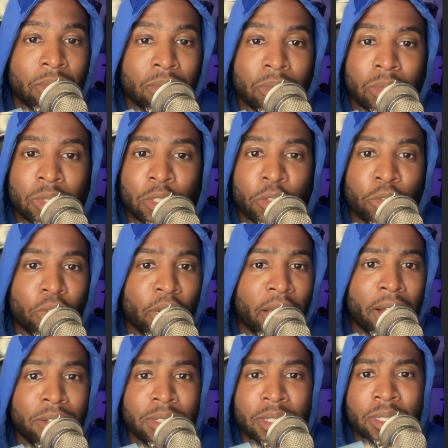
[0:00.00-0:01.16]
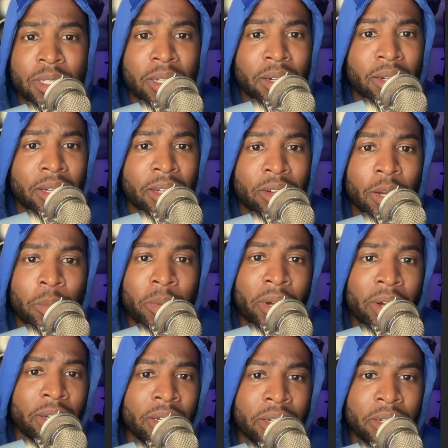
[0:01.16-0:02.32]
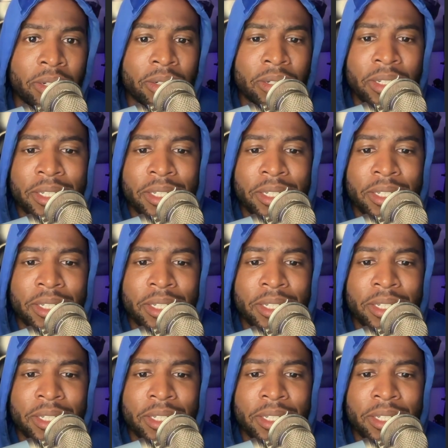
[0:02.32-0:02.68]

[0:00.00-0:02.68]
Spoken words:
server houses and all that crap out here,